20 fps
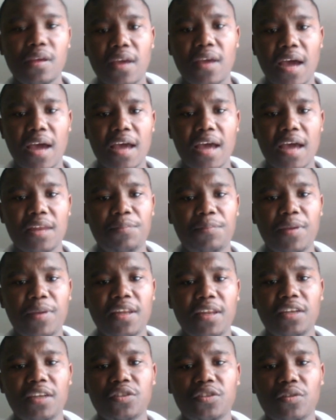
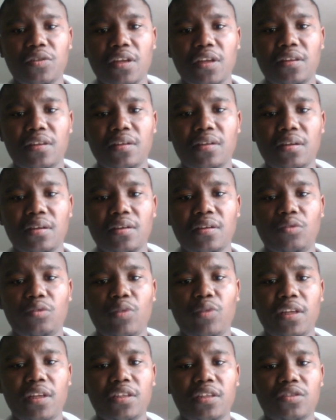unpinning so that the
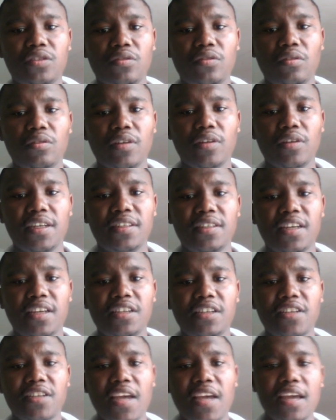queen is no longer in
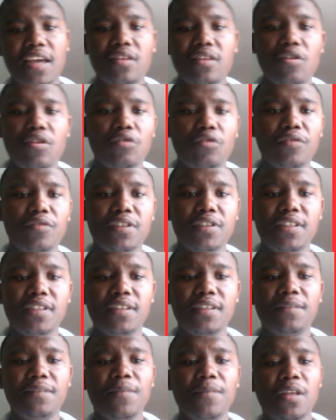danger, and
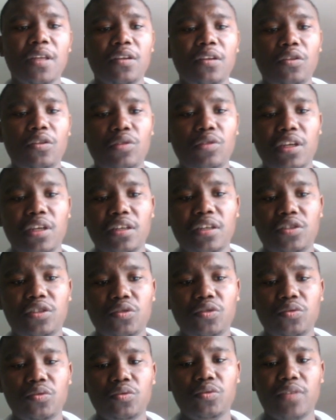obviously looking
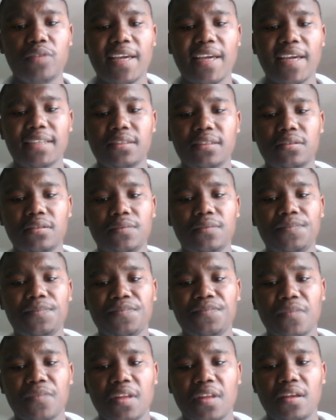to castle
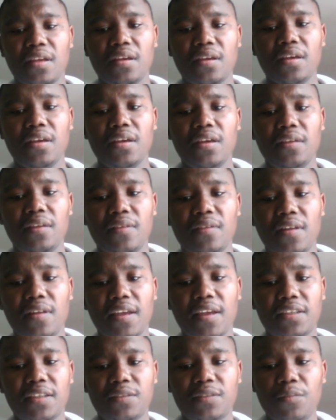in the
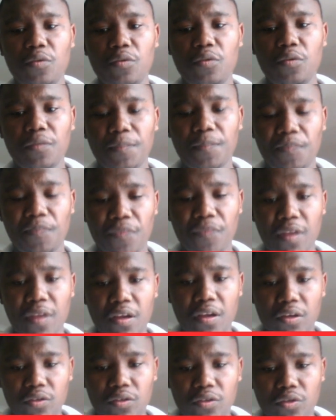next move.
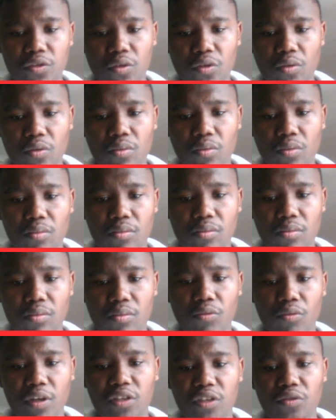So
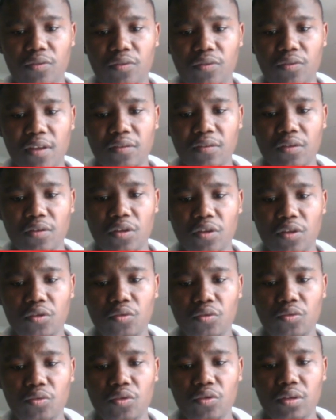what you then gonna
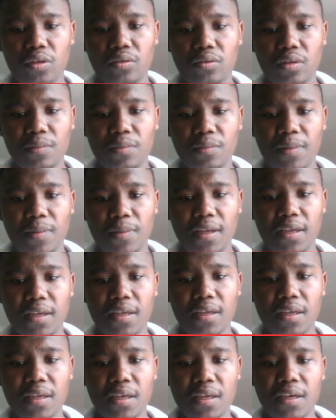do, you're gonna play
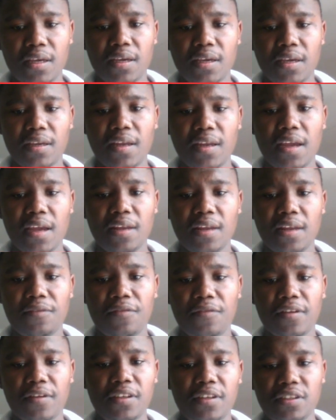knight
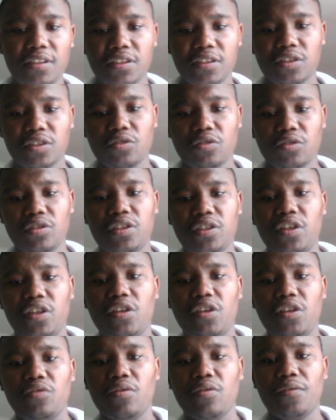f3, just
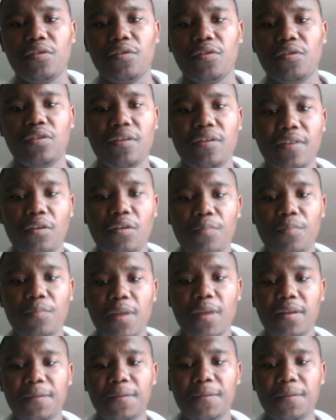continuing with your development,